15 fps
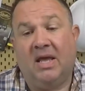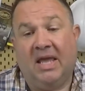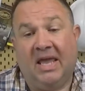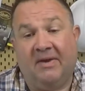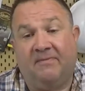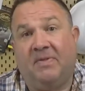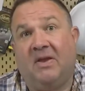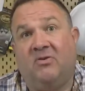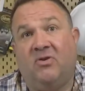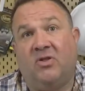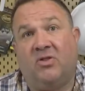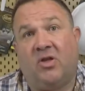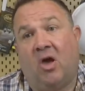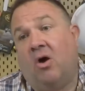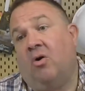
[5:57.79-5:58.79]
if they
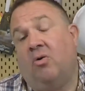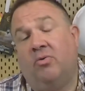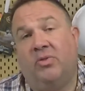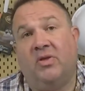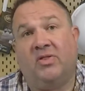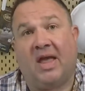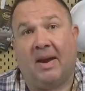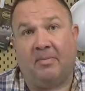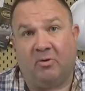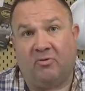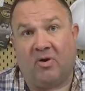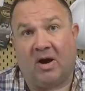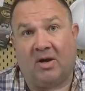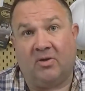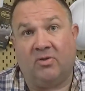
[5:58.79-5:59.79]
just go, the
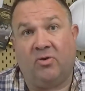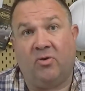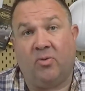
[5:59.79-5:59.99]
Cybertruck is too